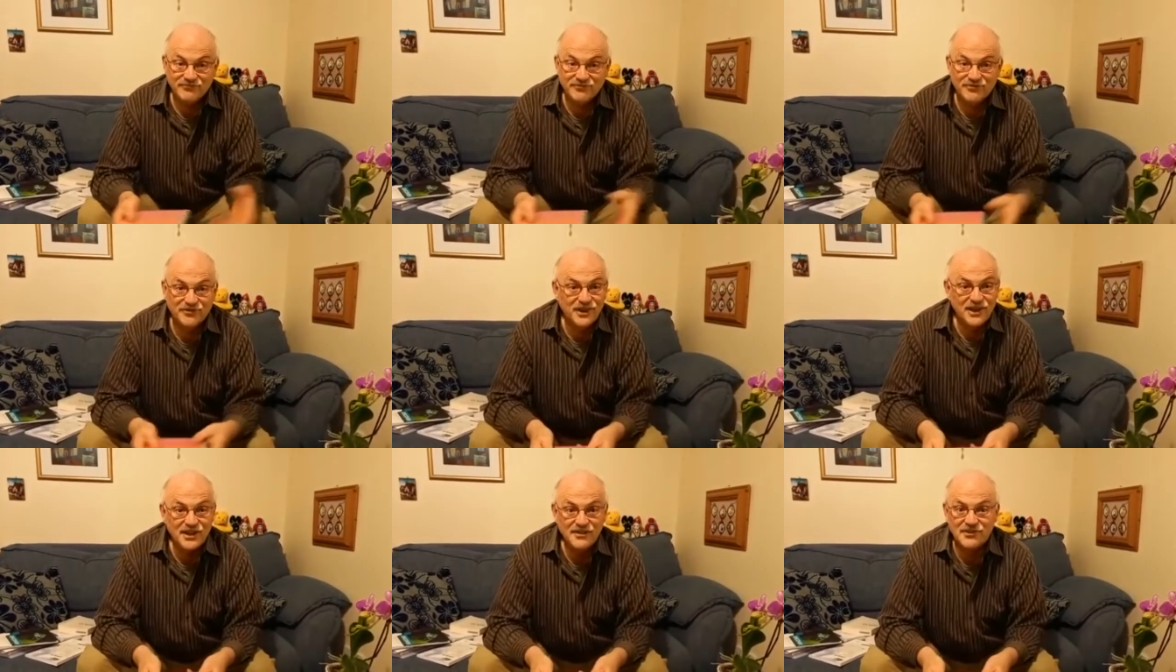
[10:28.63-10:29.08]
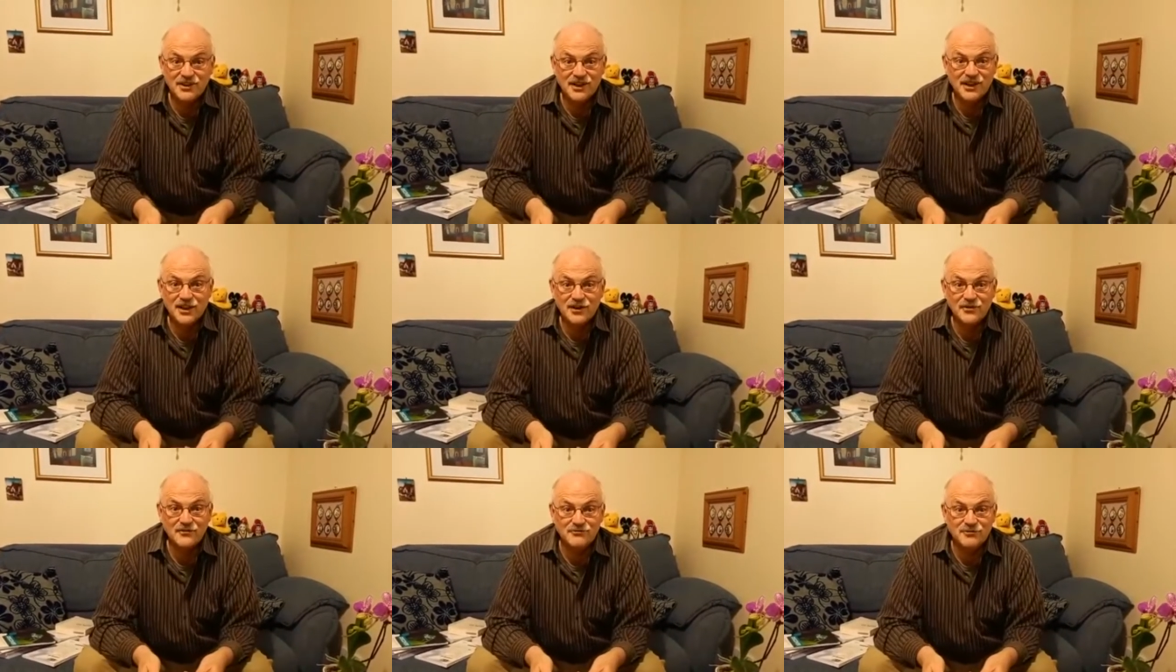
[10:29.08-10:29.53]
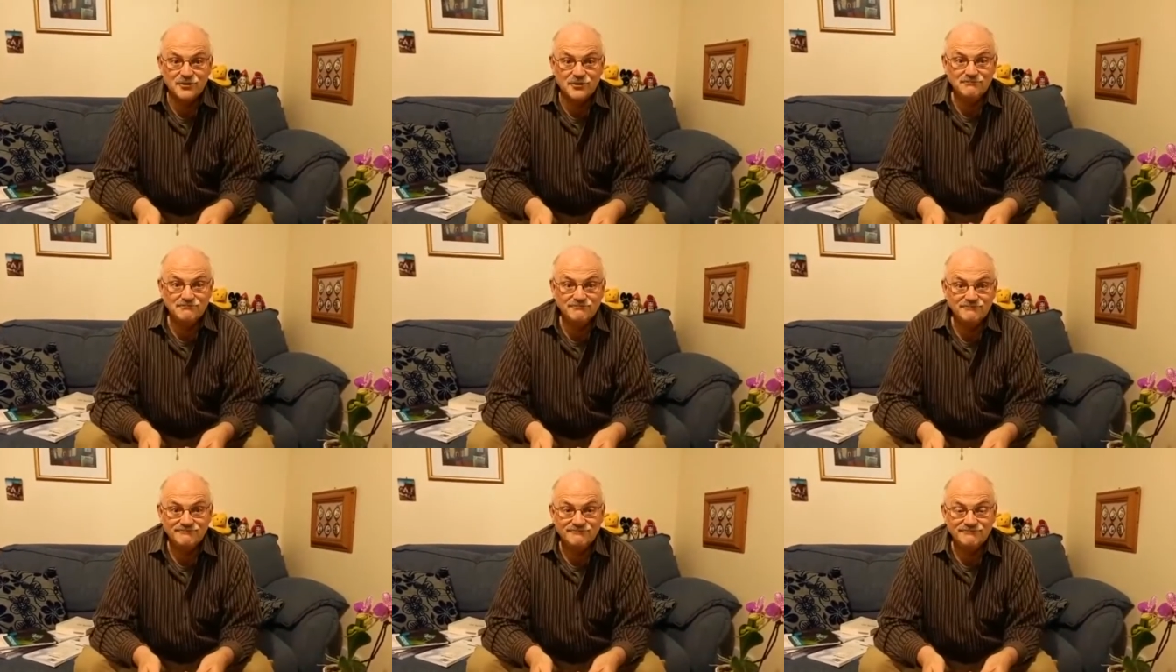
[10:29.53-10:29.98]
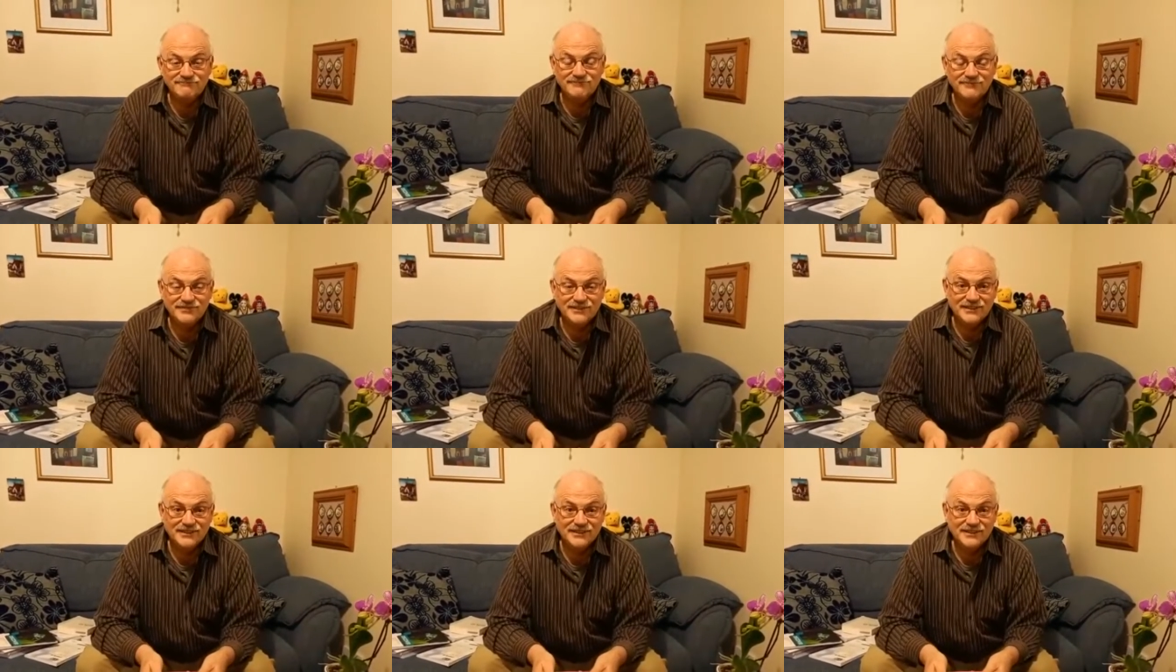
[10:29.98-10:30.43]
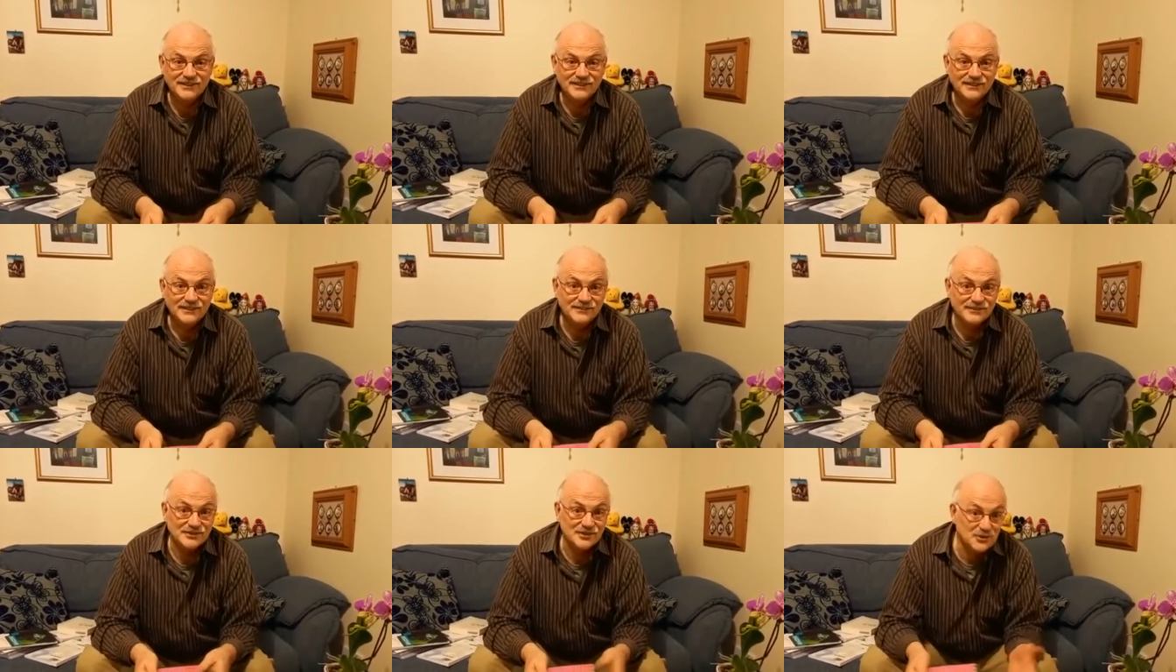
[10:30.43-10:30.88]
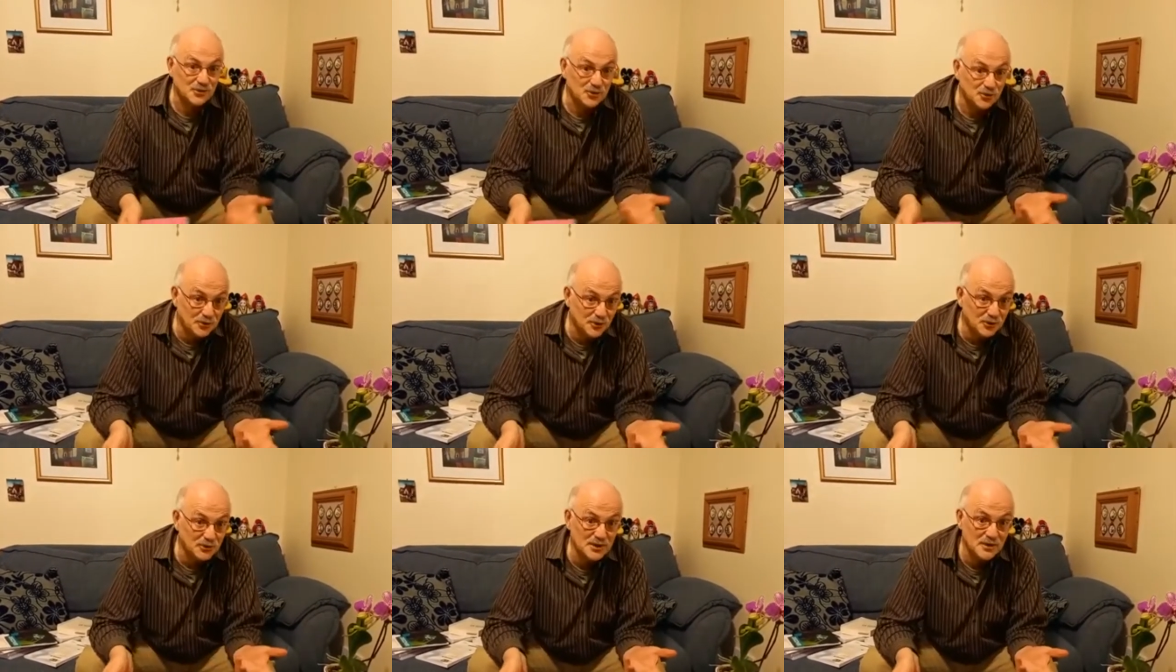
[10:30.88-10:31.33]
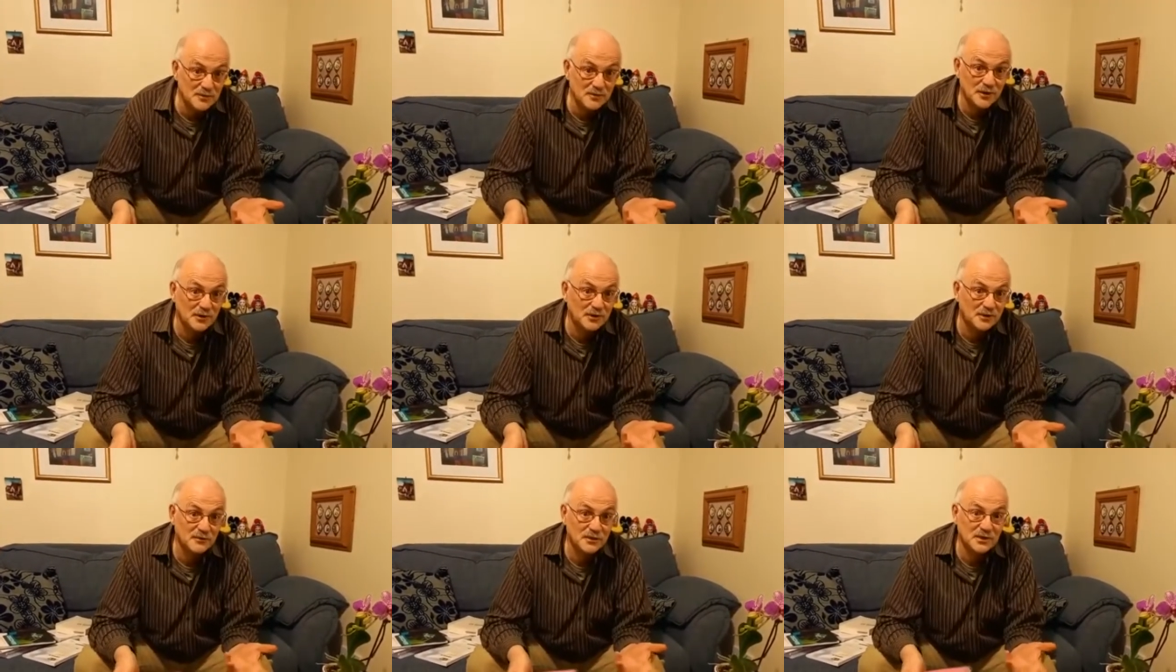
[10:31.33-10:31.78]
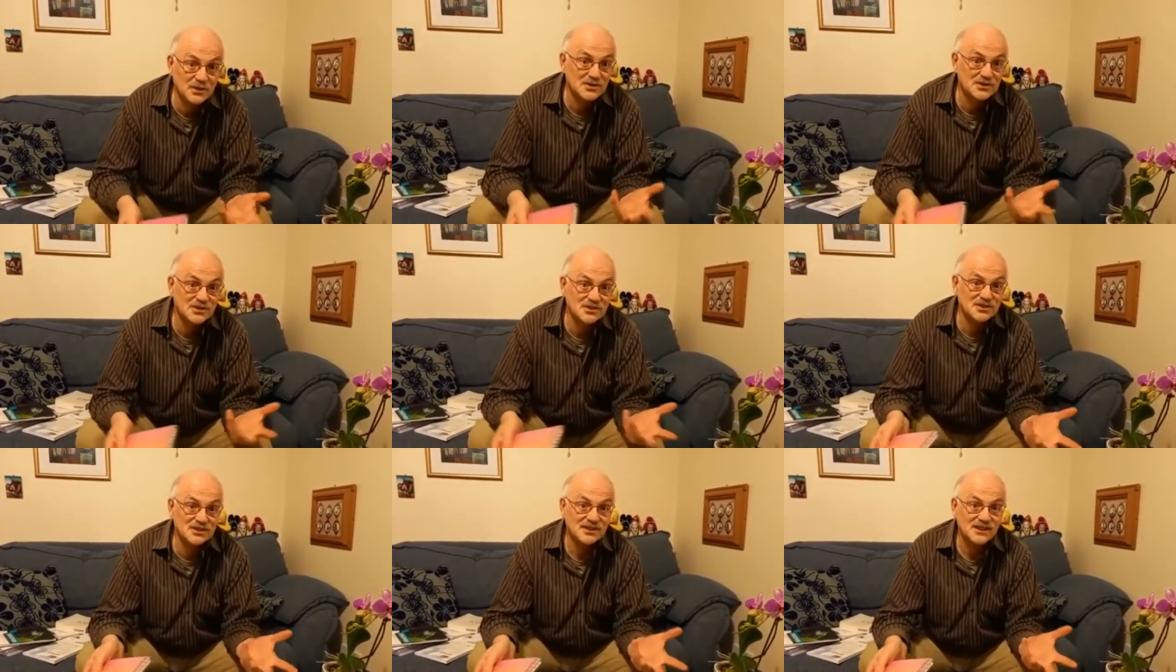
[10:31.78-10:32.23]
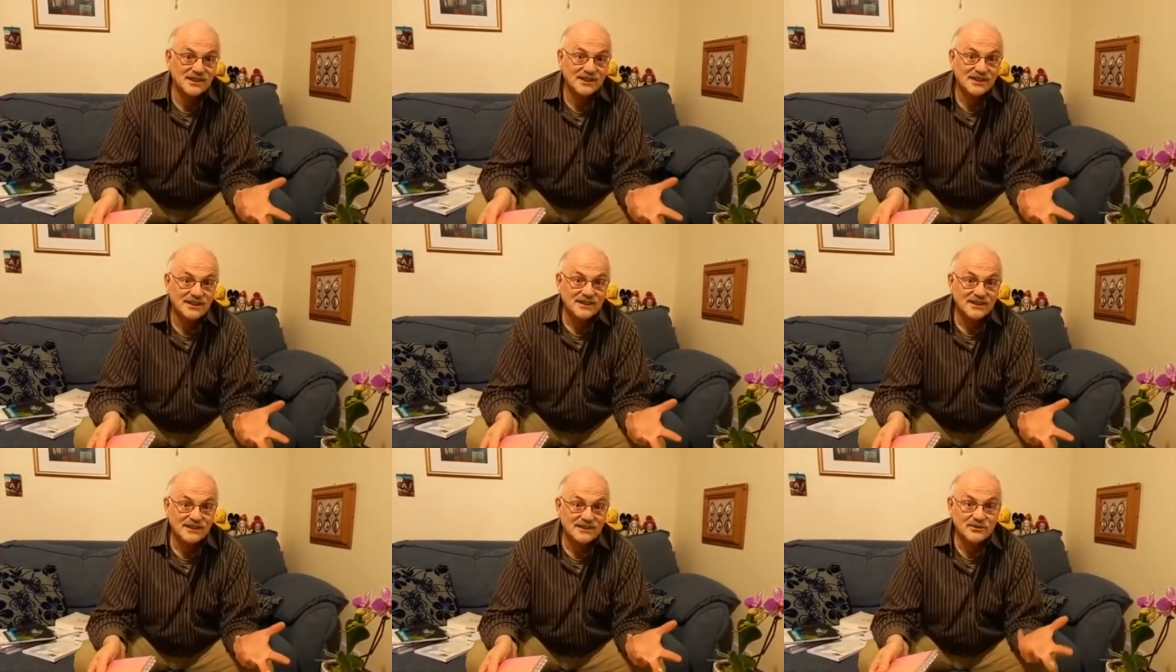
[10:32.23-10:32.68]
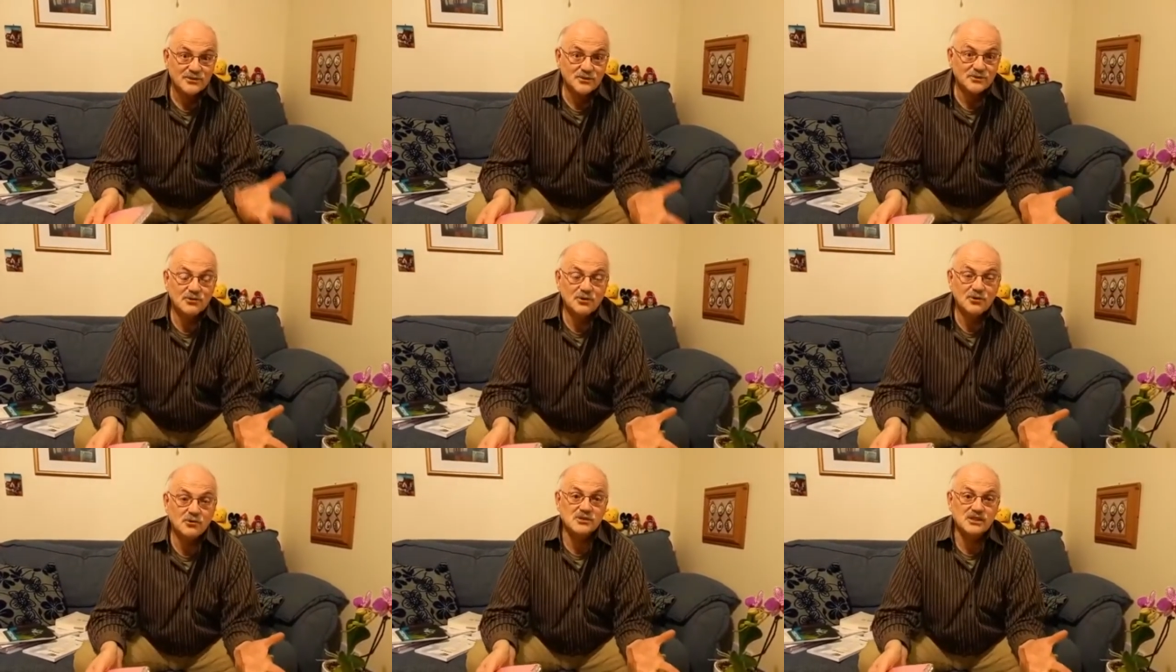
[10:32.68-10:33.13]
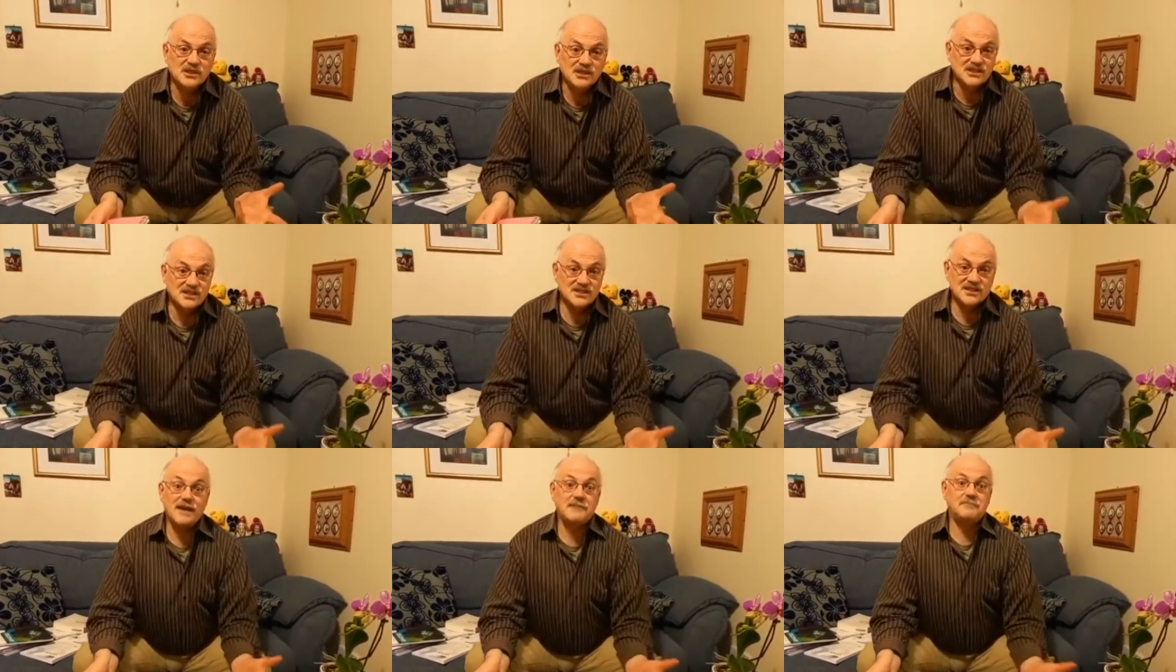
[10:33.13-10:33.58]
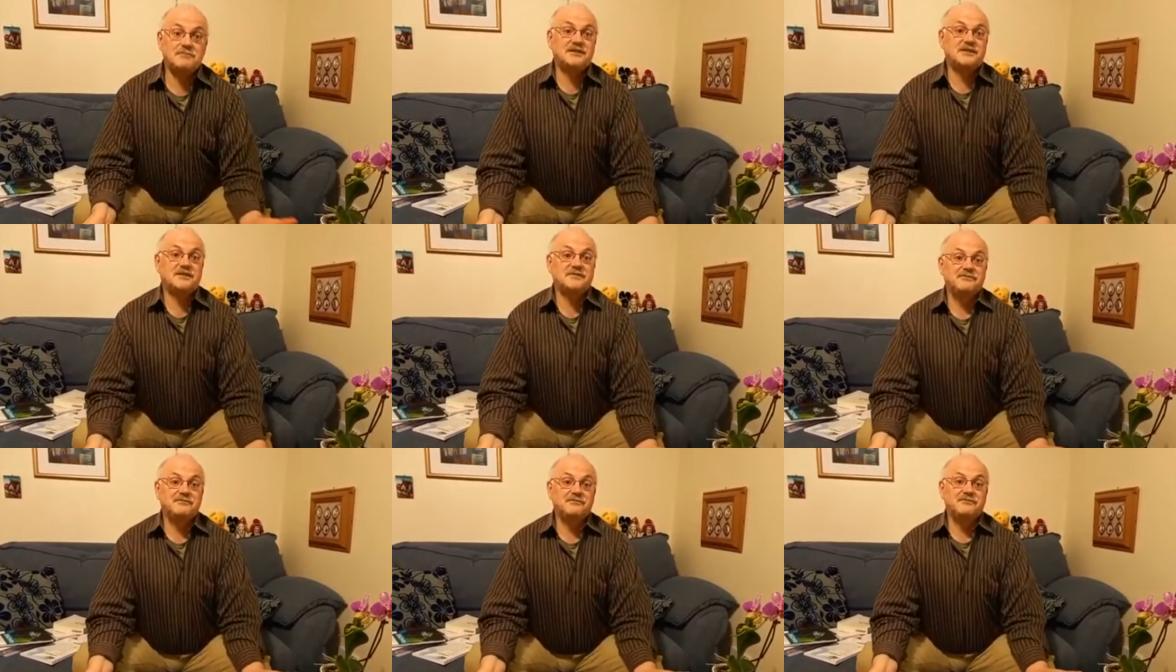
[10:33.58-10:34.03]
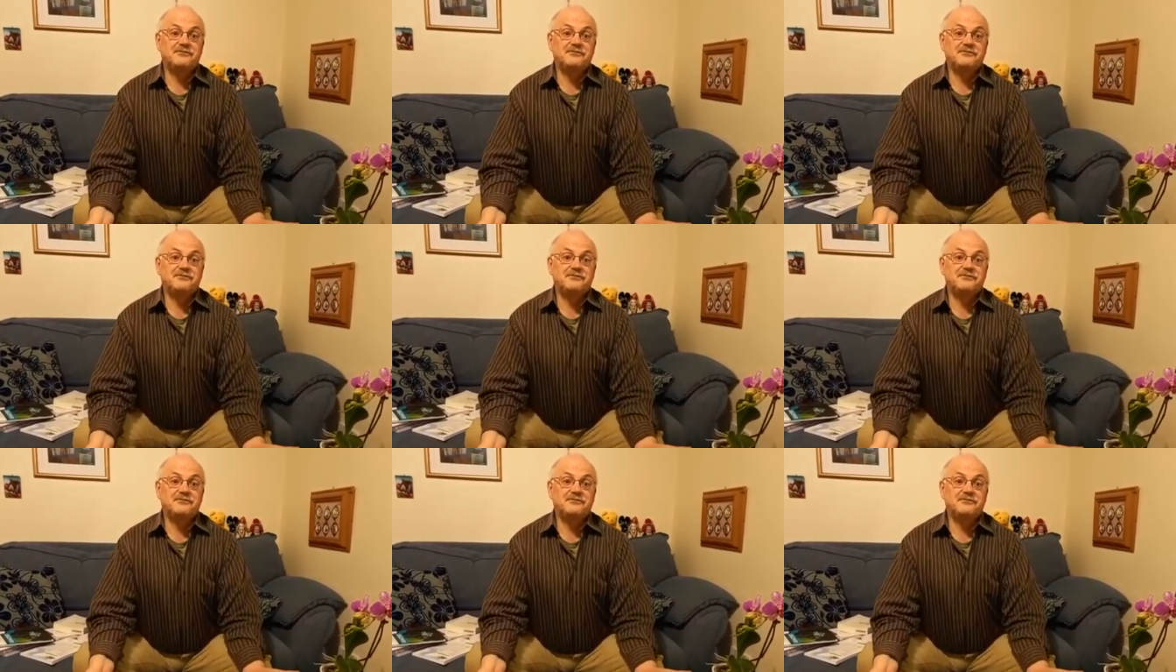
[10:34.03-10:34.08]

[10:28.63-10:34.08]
Very, very helpful. There's no rules about it because there's no rules except